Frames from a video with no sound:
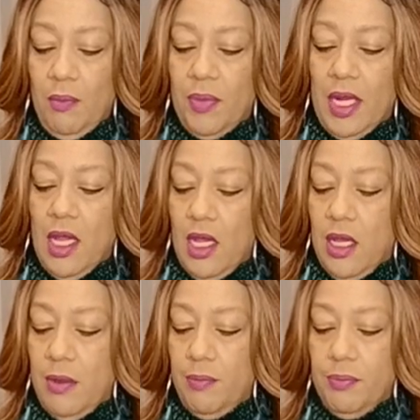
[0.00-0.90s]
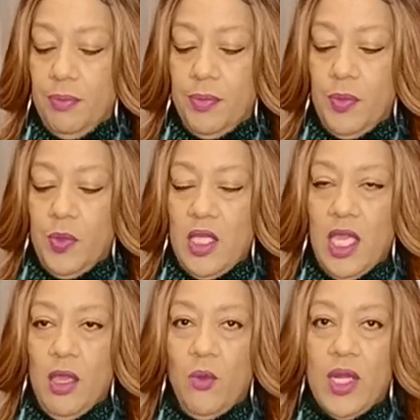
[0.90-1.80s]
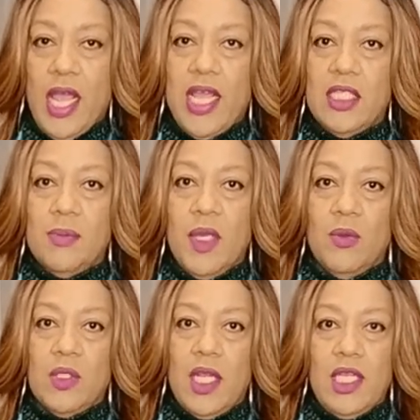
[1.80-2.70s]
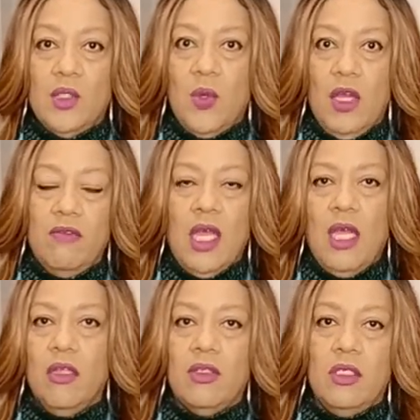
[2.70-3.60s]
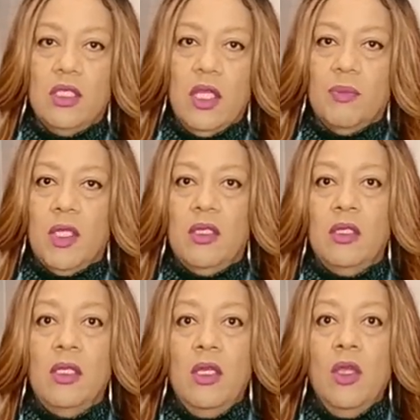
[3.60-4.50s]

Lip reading: But yeah, what I had spent was like $12 and something